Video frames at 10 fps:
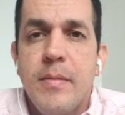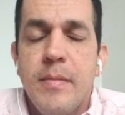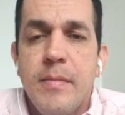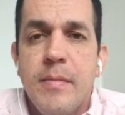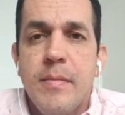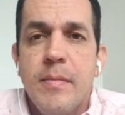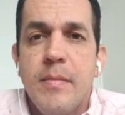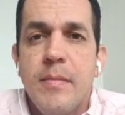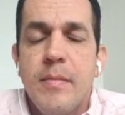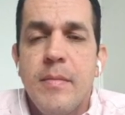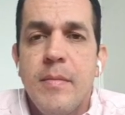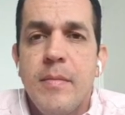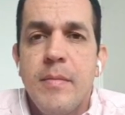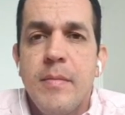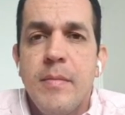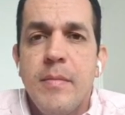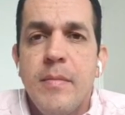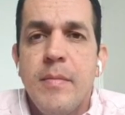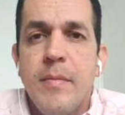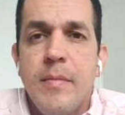
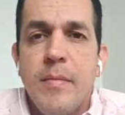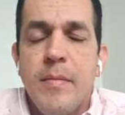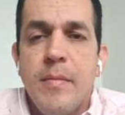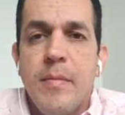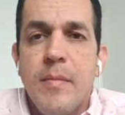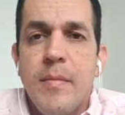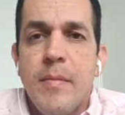The person shown says nothing.